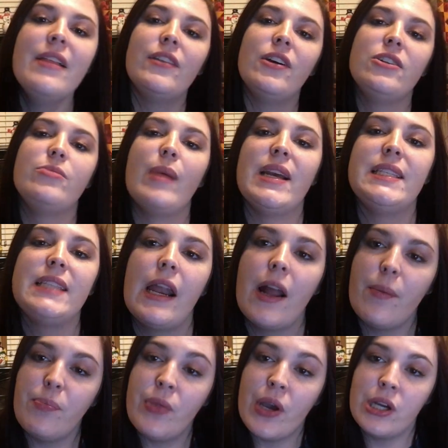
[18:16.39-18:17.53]
There's my
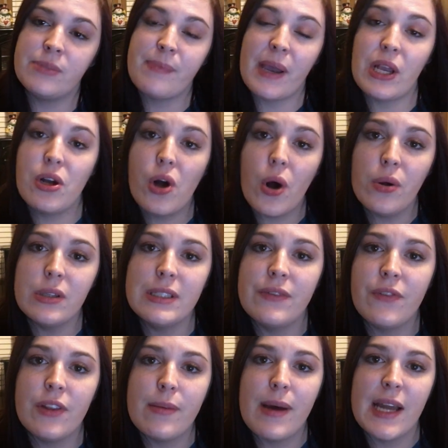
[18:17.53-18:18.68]
setup, there's my goals
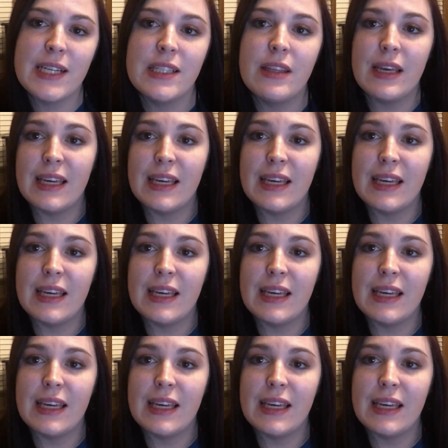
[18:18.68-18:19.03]
for the month.